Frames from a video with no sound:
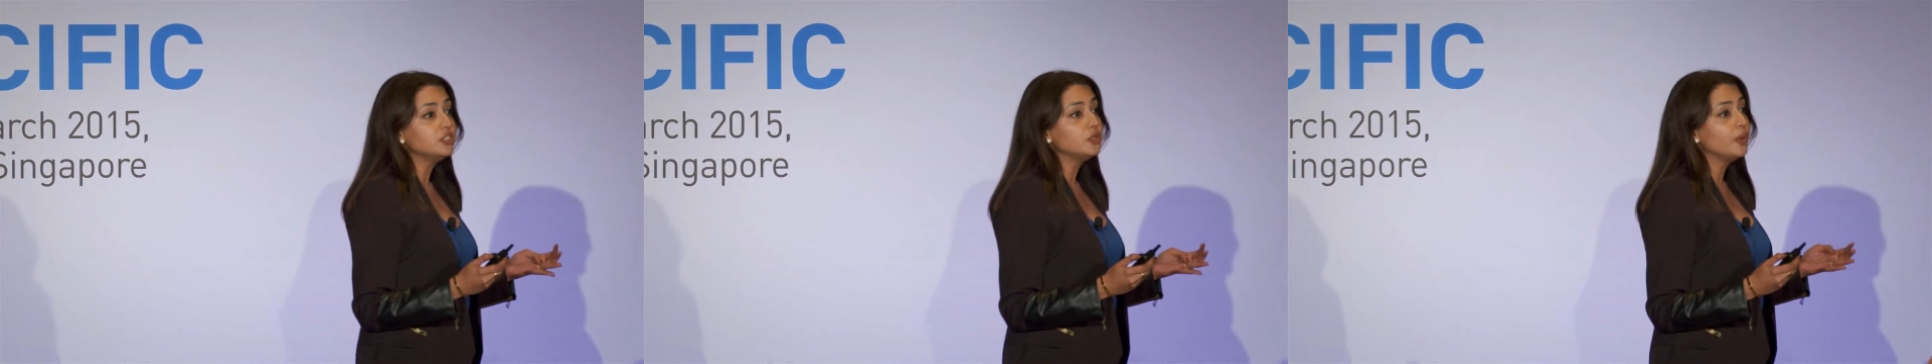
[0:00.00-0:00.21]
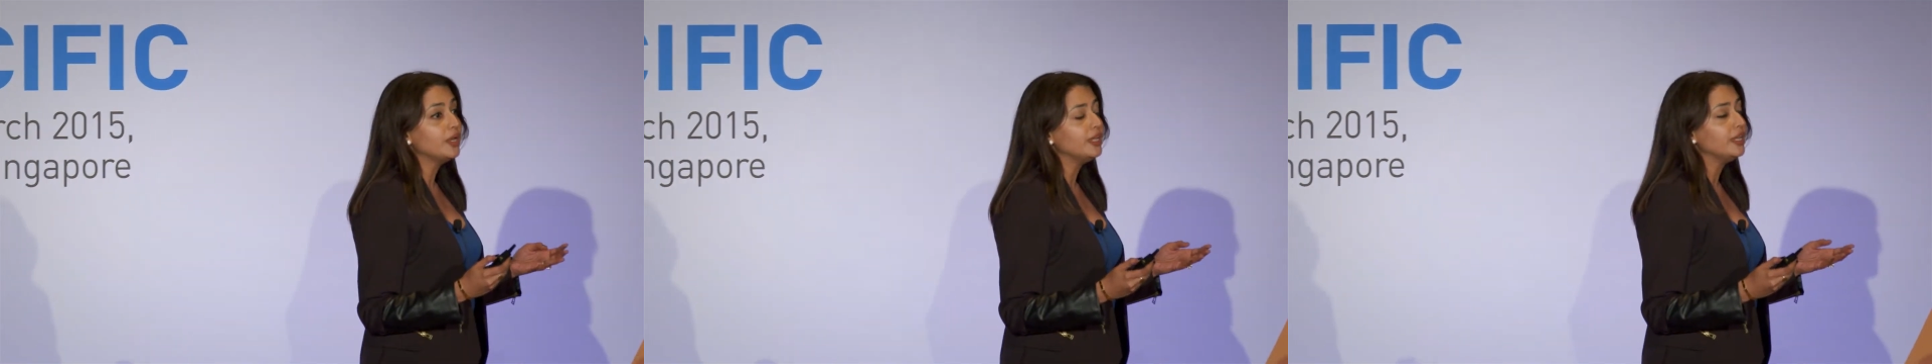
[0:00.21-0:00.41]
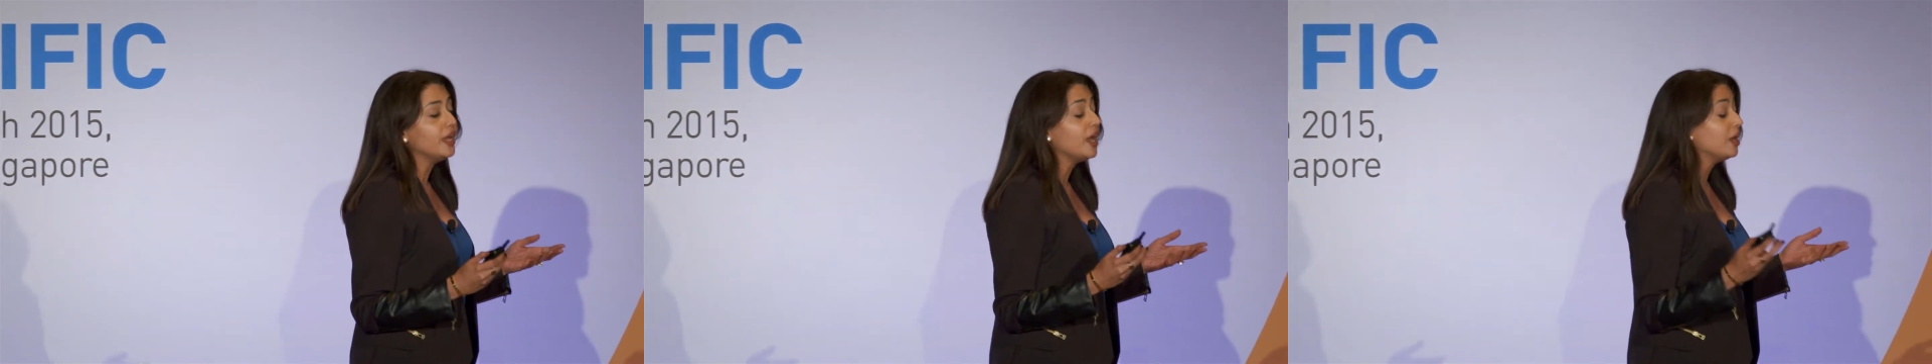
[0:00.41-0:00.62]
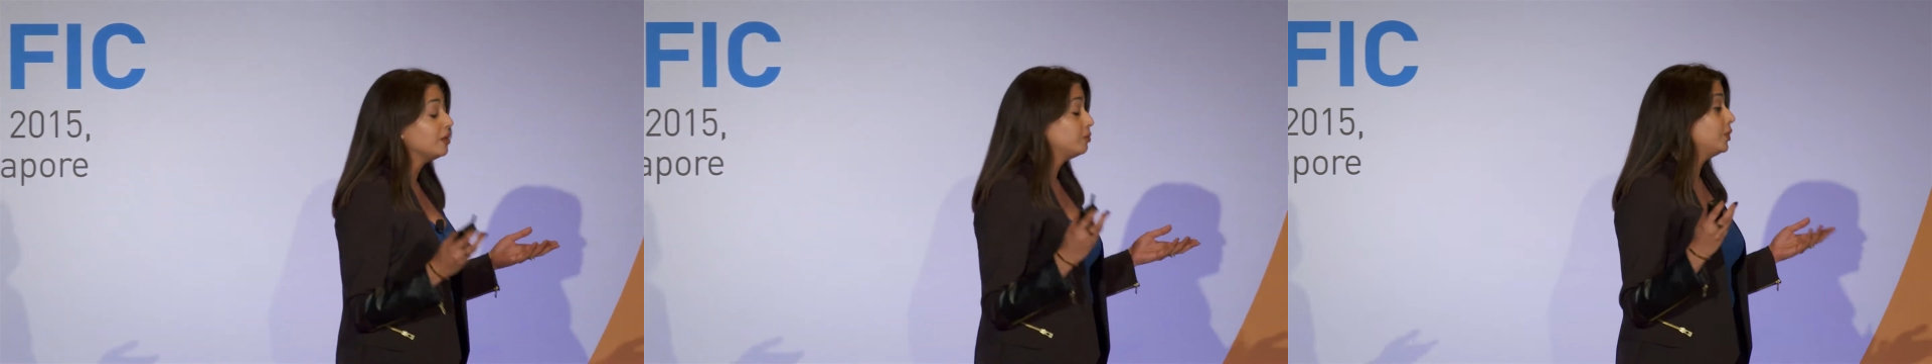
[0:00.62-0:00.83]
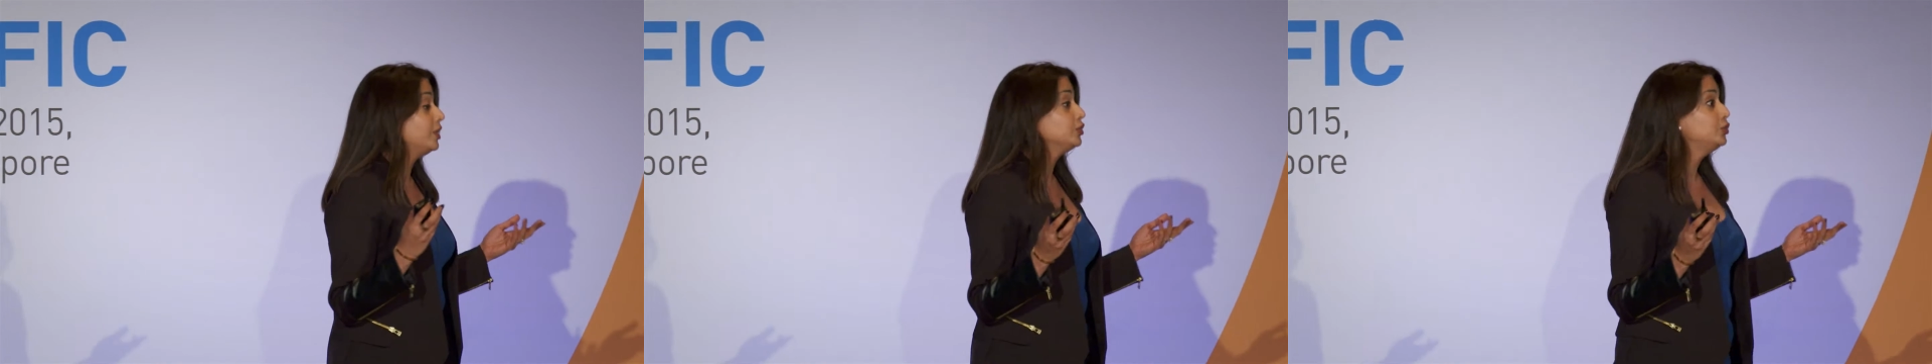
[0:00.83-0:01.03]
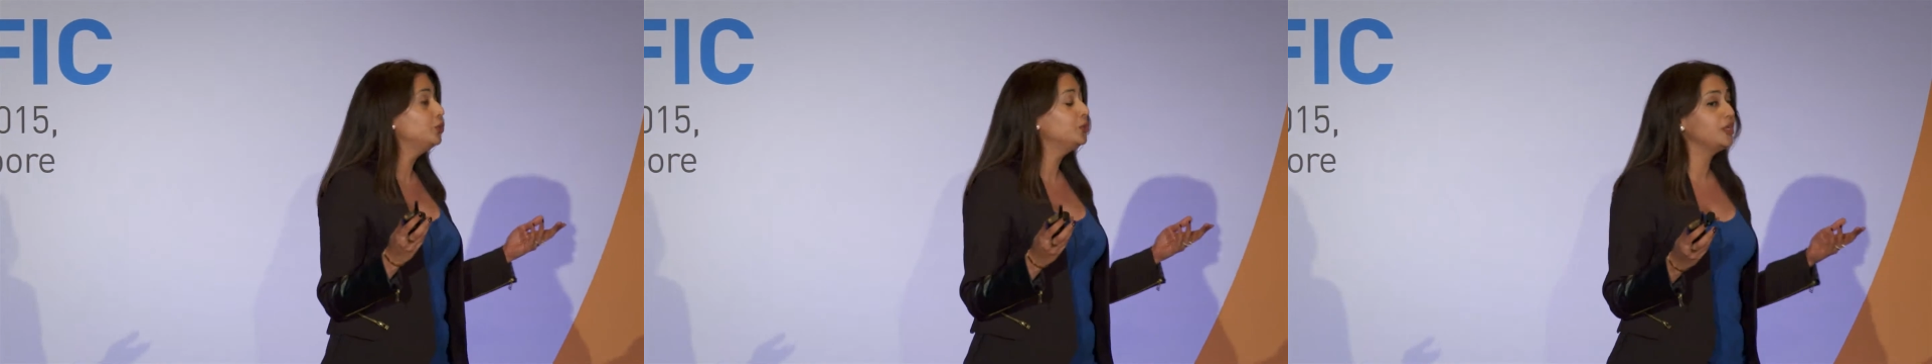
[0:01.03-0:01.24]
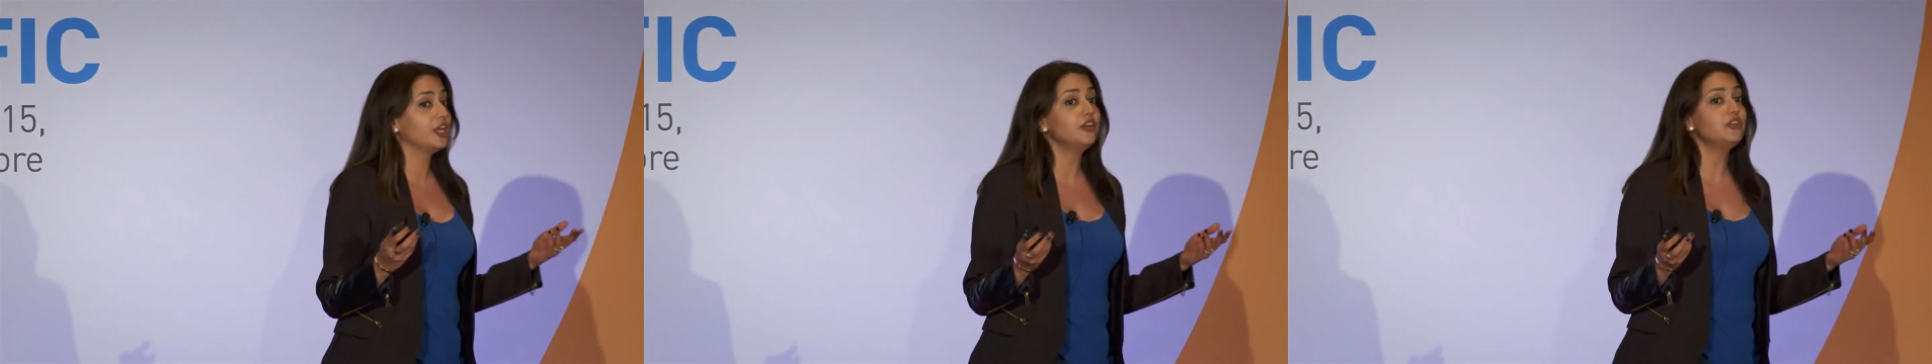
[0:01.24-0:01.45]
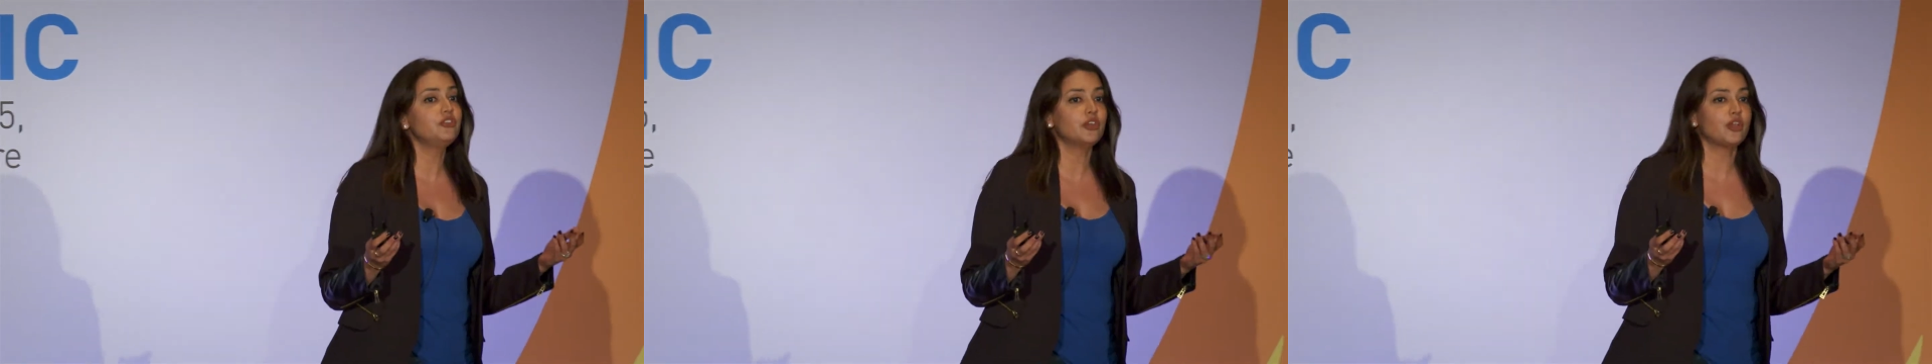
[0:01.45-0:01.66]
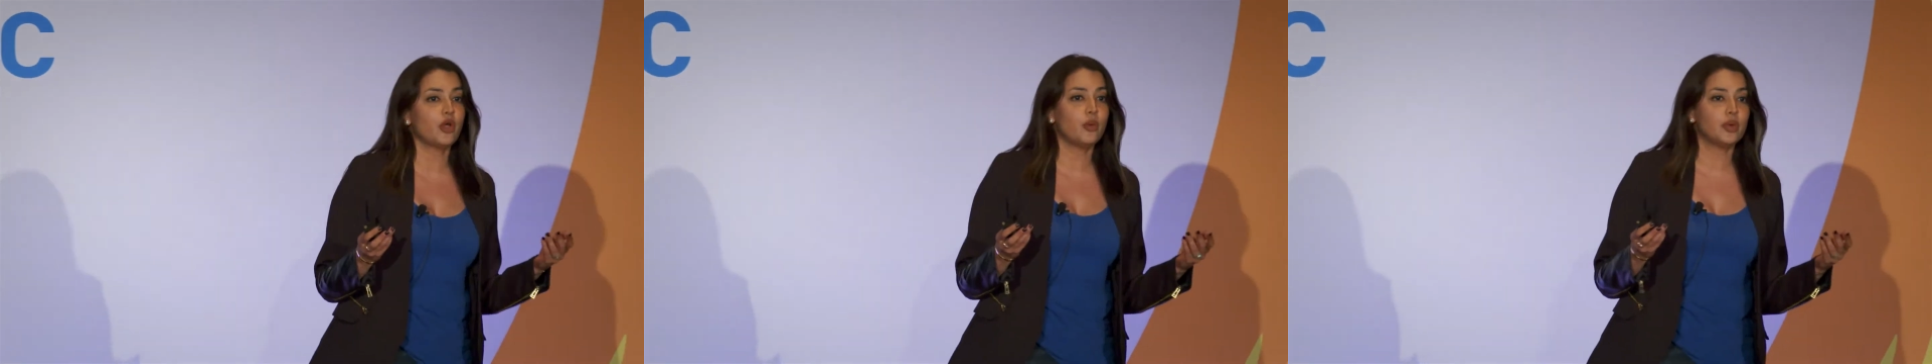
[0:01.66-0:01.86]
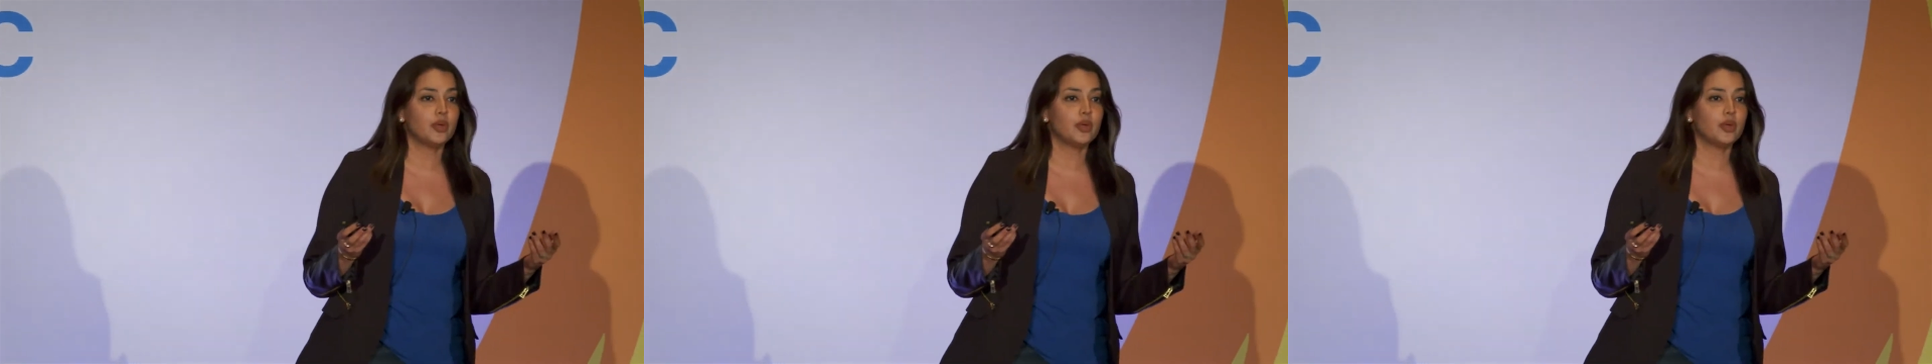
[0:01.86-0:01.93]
2 years ago,